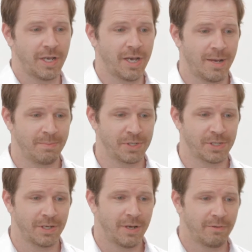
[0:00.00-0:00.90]

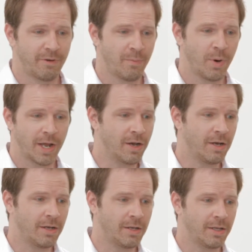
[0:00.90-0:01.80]
comes from what I
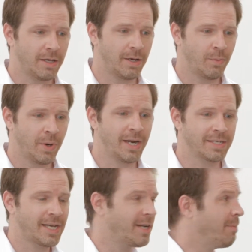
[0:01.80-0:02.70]
call, when I
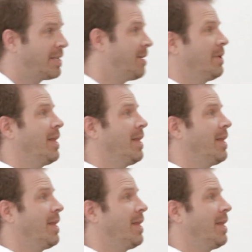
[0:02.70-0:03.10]
decide to make something